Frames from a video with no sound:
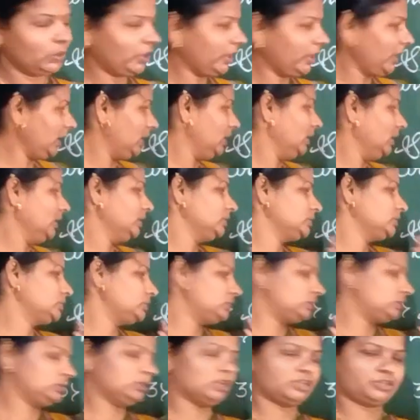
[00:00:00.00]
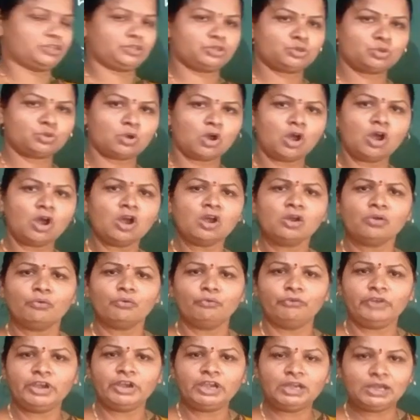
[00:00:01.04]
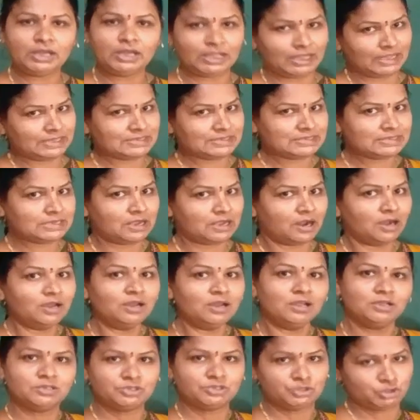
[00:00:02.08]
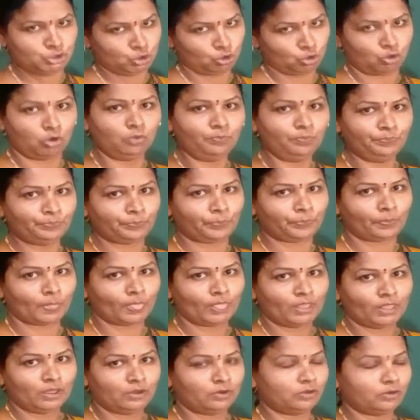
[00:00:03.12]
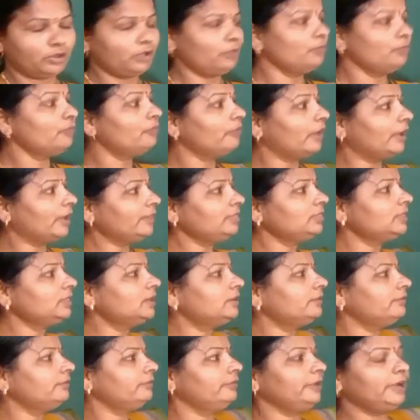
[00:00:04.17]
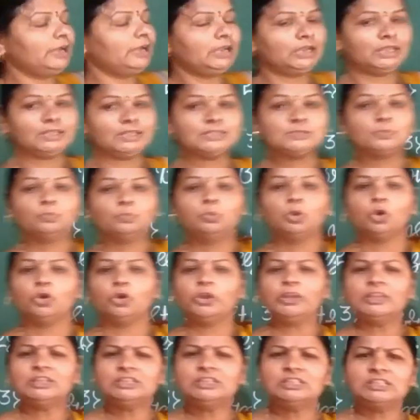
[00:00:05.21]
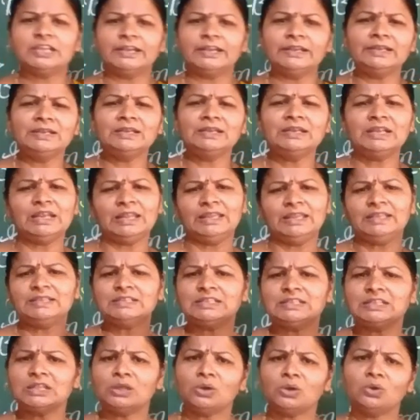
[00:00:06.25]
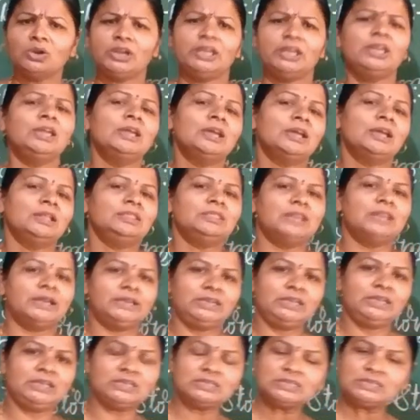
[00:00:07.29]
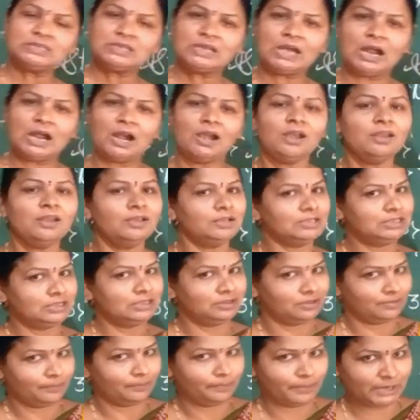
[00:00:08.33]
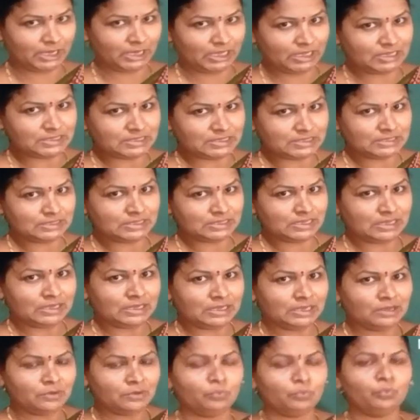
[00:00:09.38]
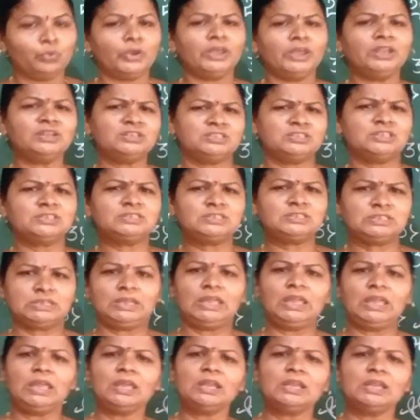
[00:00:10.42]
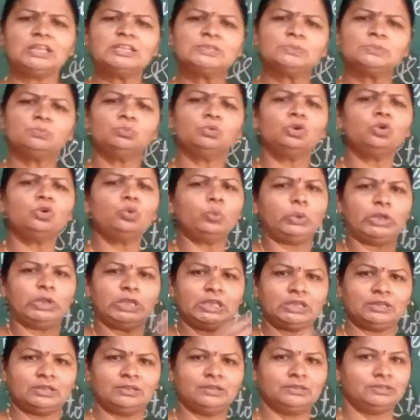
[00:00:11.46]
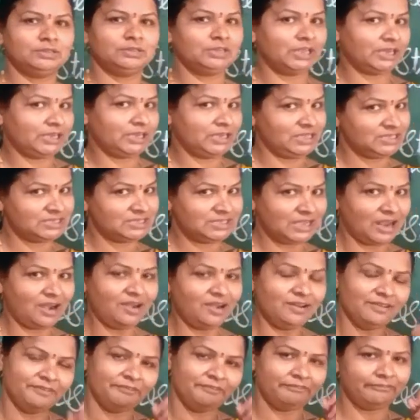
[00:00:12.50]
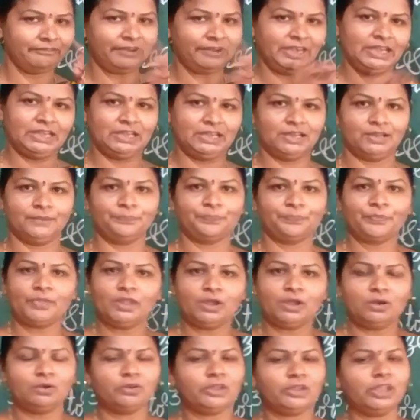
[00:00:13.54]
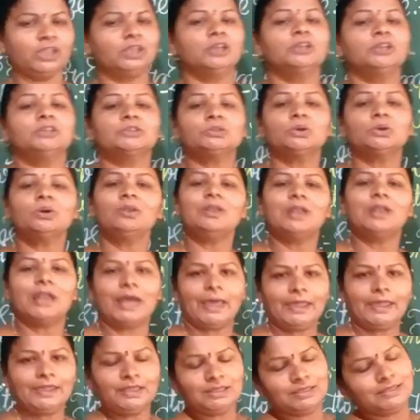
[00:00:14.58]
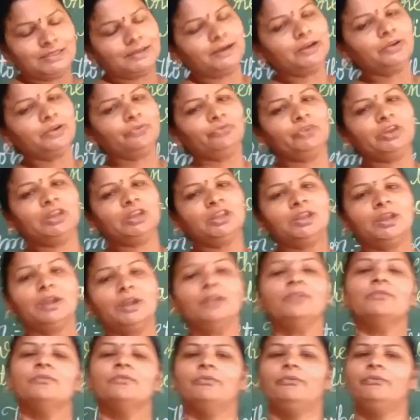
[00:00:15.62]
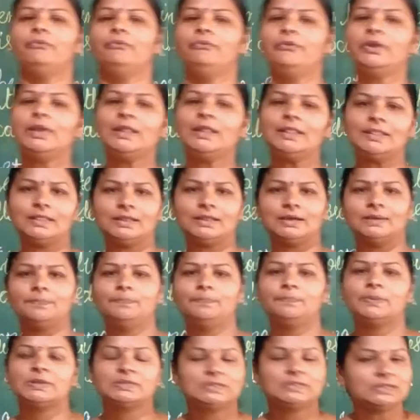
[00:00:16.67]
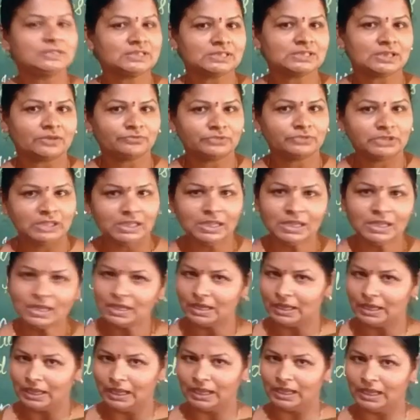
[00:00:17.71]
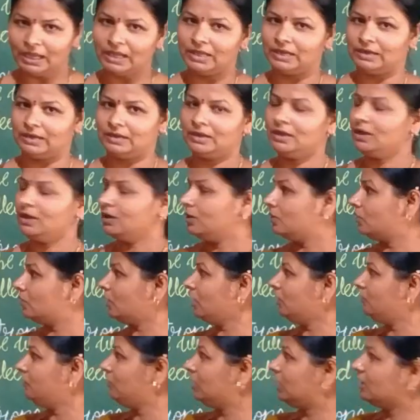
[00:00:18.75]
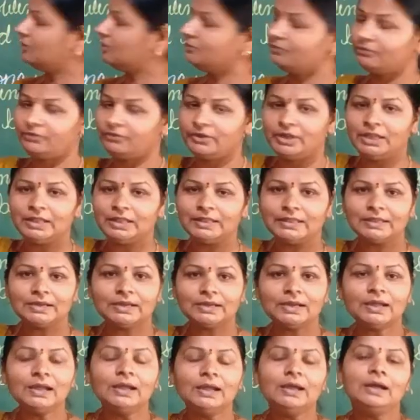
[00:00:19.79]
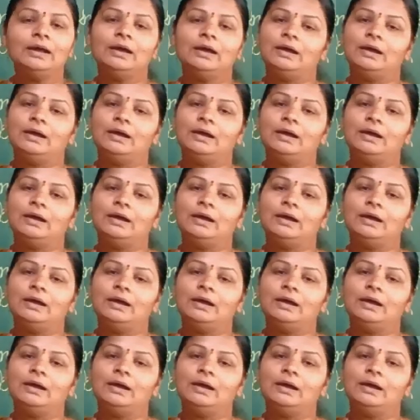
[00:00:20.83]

okay. The strong wind is called storm, okay. When the wind is blowing gently slowly, that is called breeze. When just air is moving, that is called wind, okay. So like that we can feel the presence of the air, okay. We can feel the